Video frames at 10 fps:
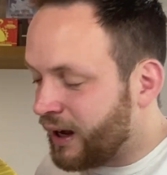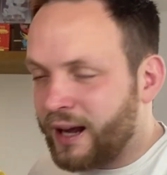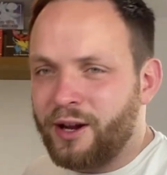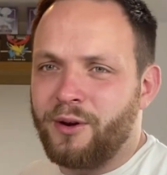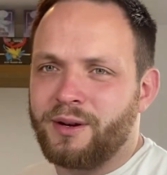
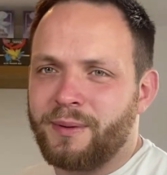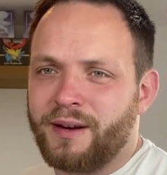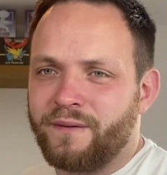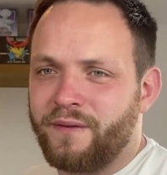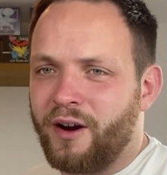and it only
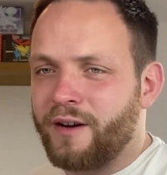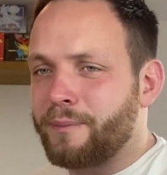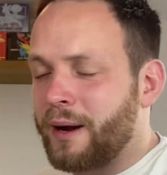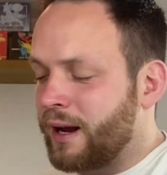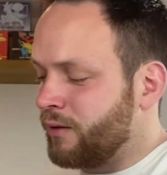being
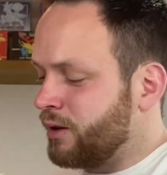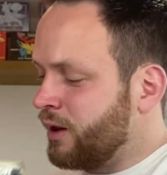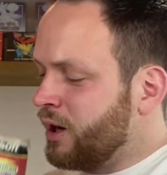£5,